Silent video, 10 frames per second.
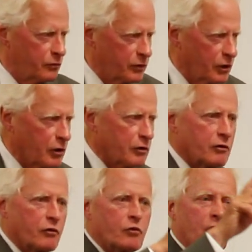we've
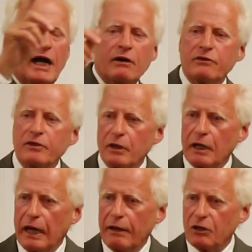gone round
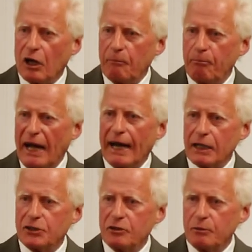and come
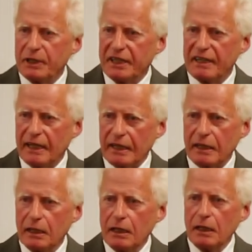back to the beginning.
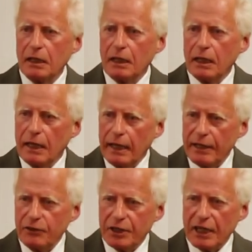
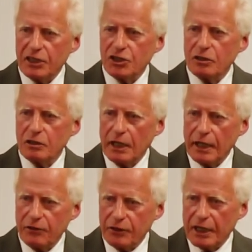Education,
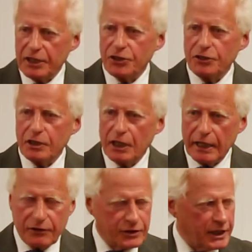education,
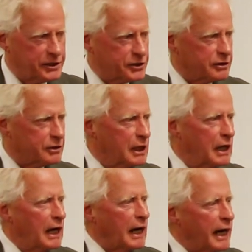education.
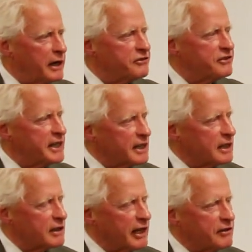I
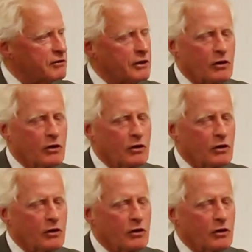think that